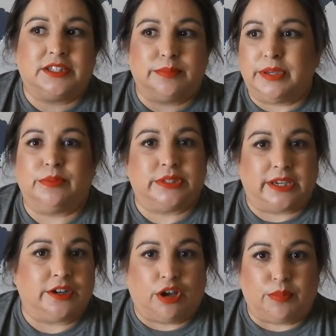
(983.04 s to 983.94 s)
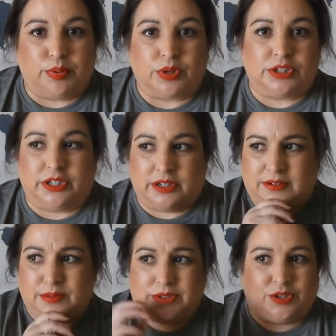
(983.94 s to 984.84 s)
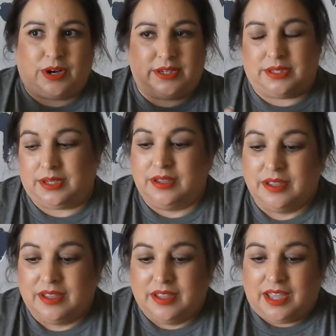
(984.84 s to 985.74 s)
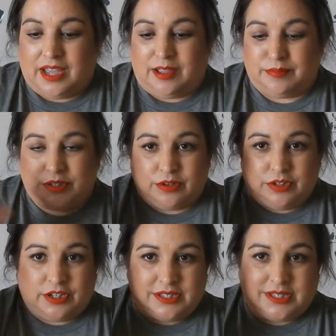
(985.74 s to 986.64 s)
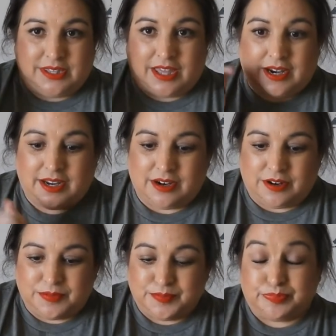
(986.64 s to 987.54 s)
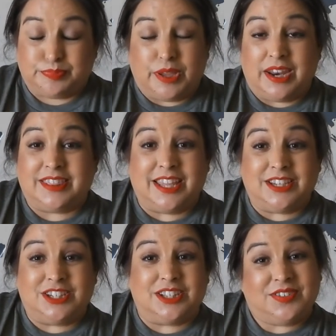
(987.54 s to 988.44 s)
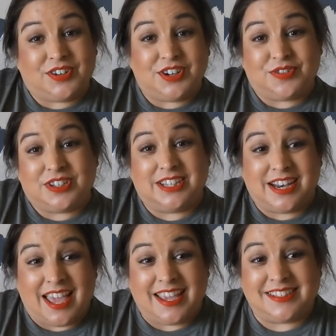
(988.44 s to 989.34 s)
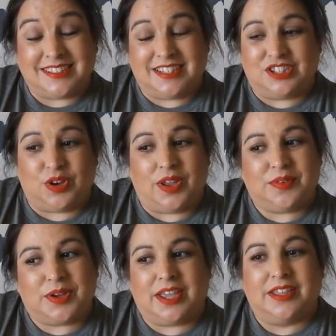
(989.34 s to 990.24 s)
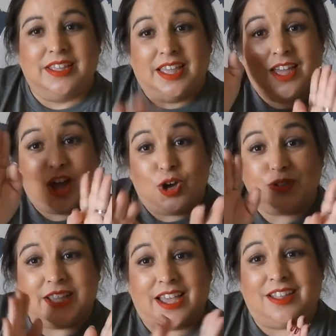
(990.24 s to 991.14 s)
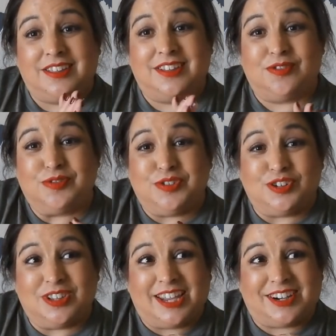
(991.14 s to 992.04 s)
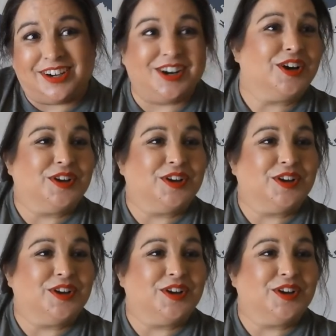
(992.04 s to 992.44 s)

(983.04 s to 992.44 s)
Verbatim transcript: to me it was like a doll portion. It was crazy. Um, so you can see that here. But they delivered it really nice, and so anyway, hotel review later.